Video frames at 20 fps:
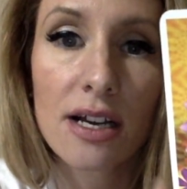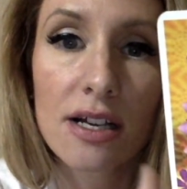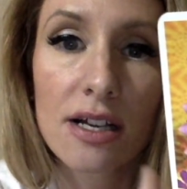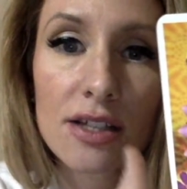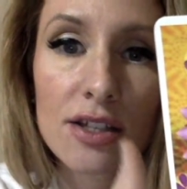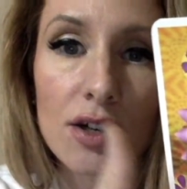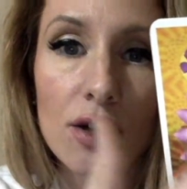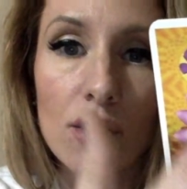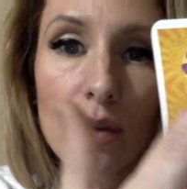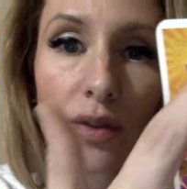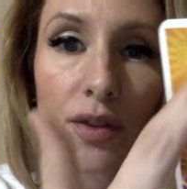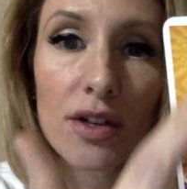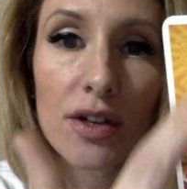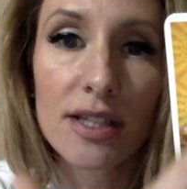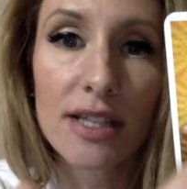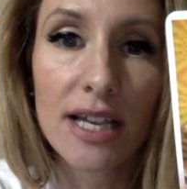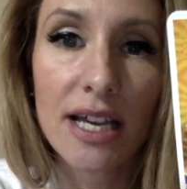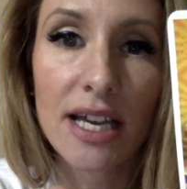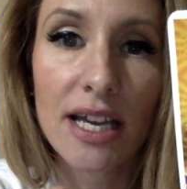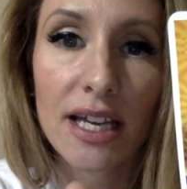So they're
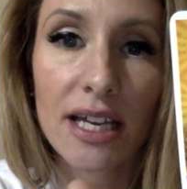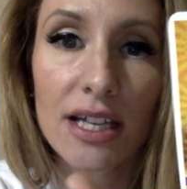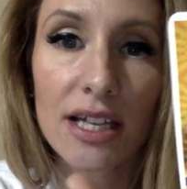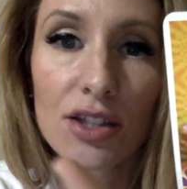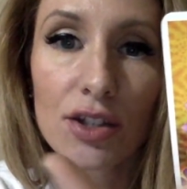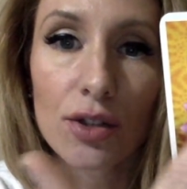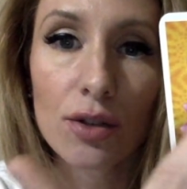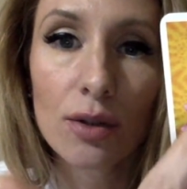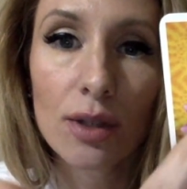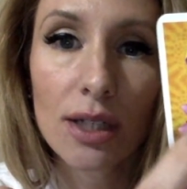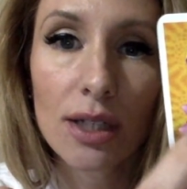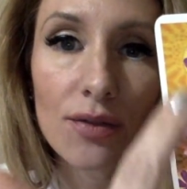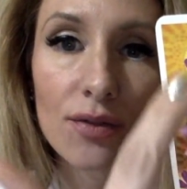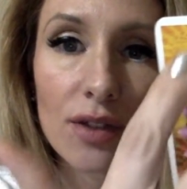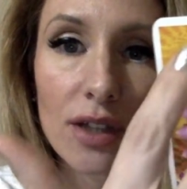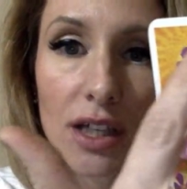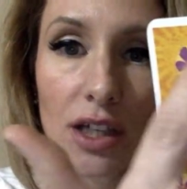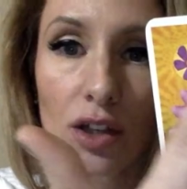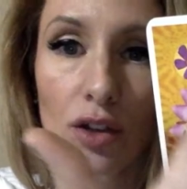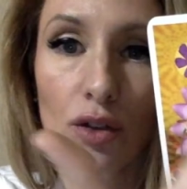saying
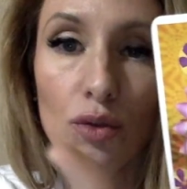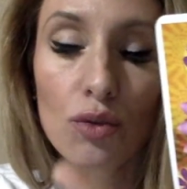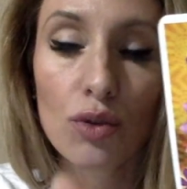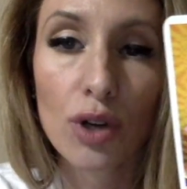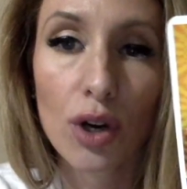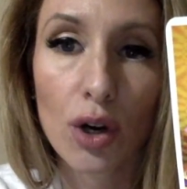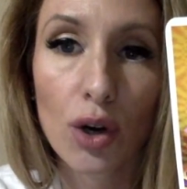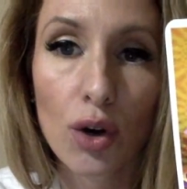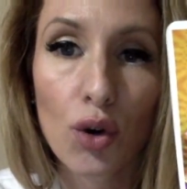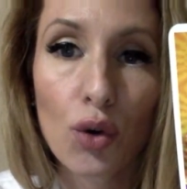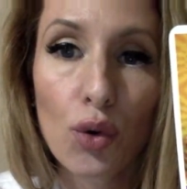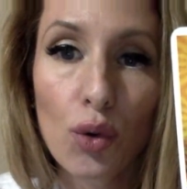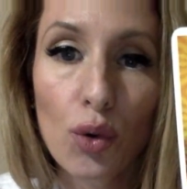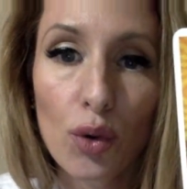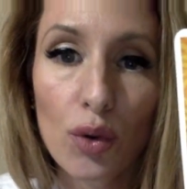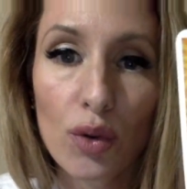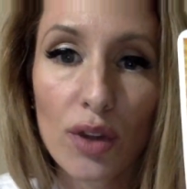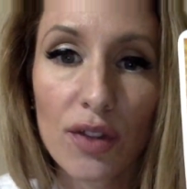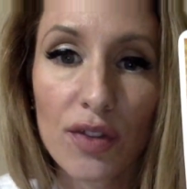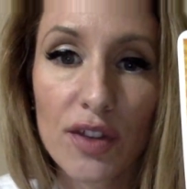intuitively you know
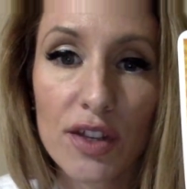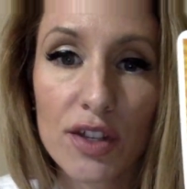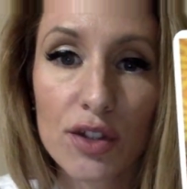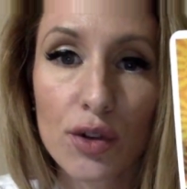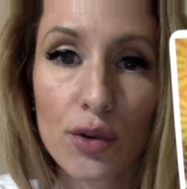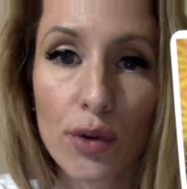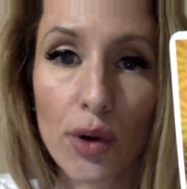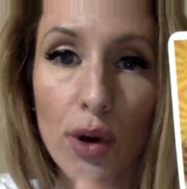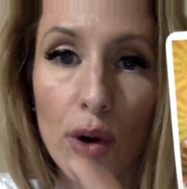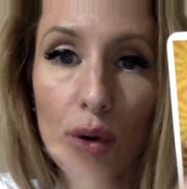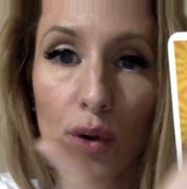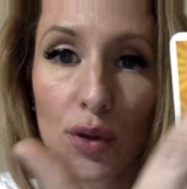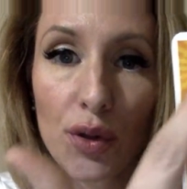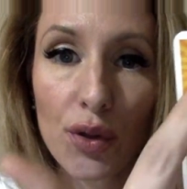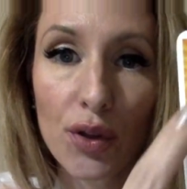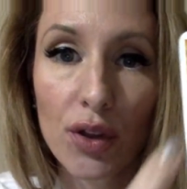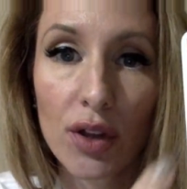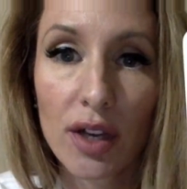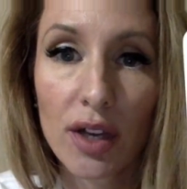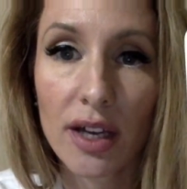that this
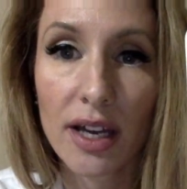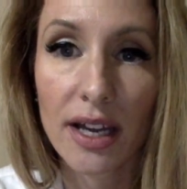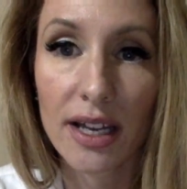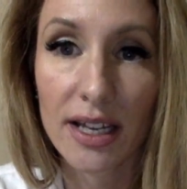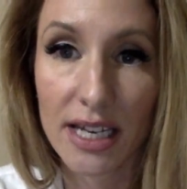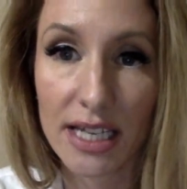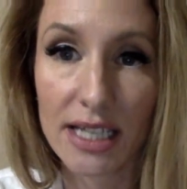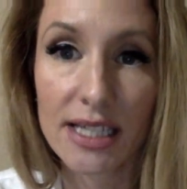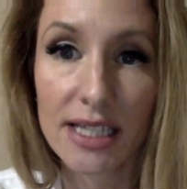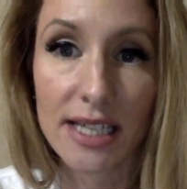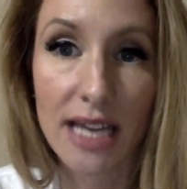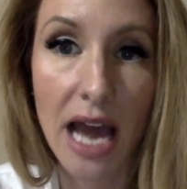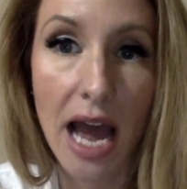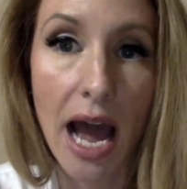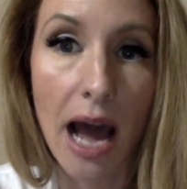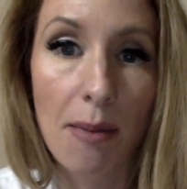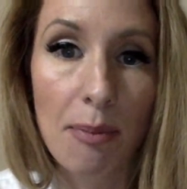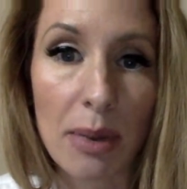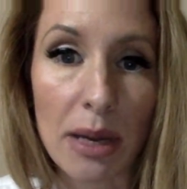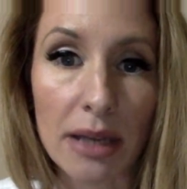growth needs to
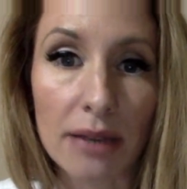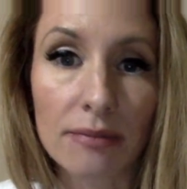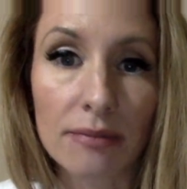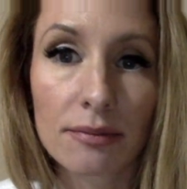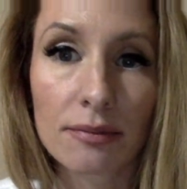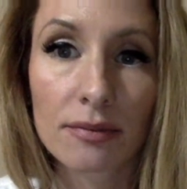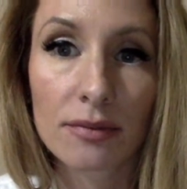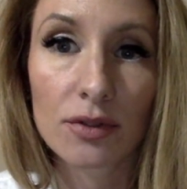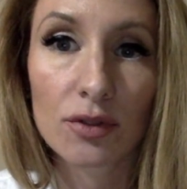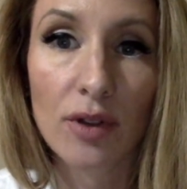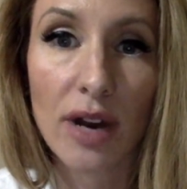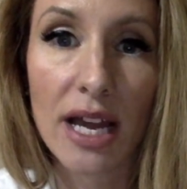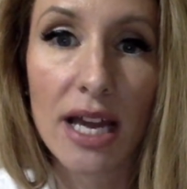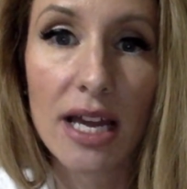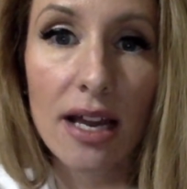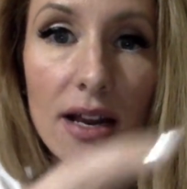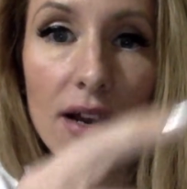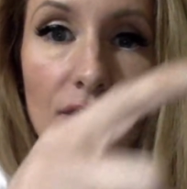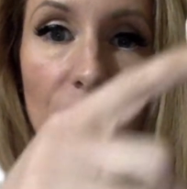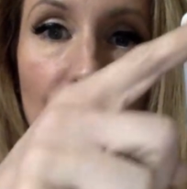happen,
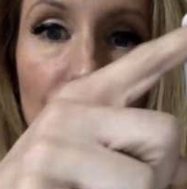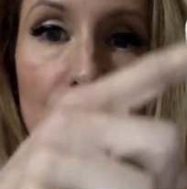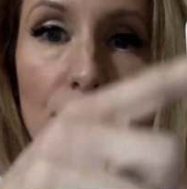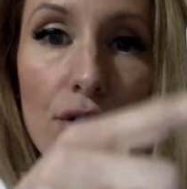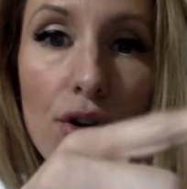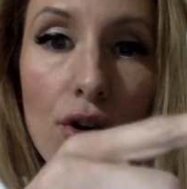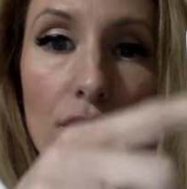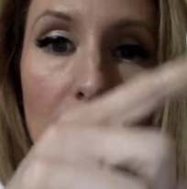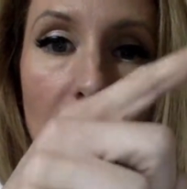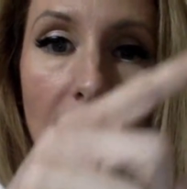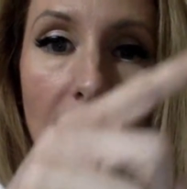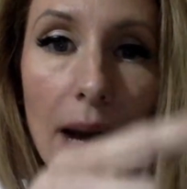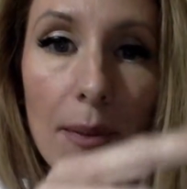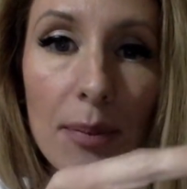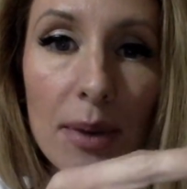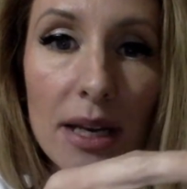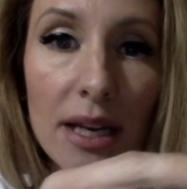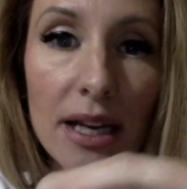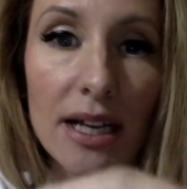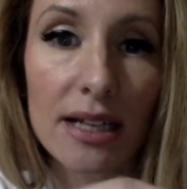right? For your own
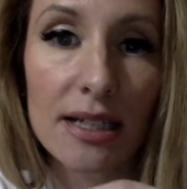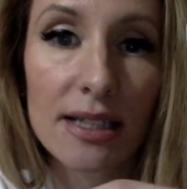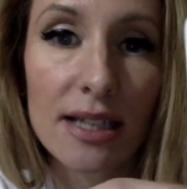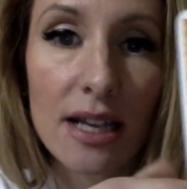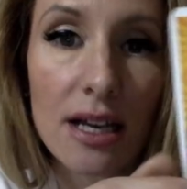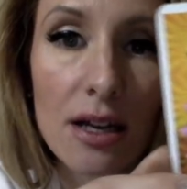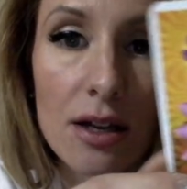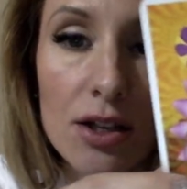happiness.